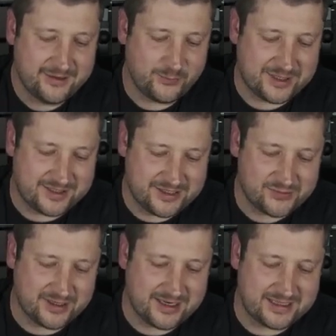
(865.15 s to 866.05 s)
but
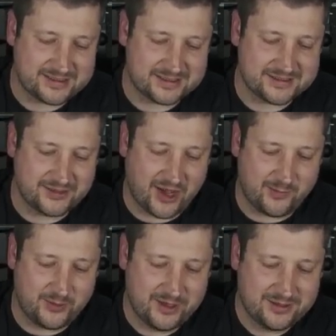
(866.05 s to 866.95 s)
this one has a
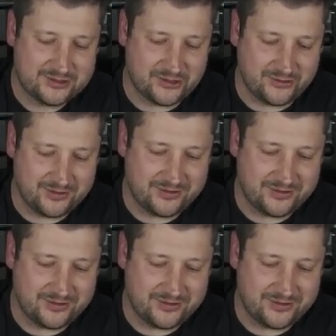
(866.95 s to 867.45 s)
stop. So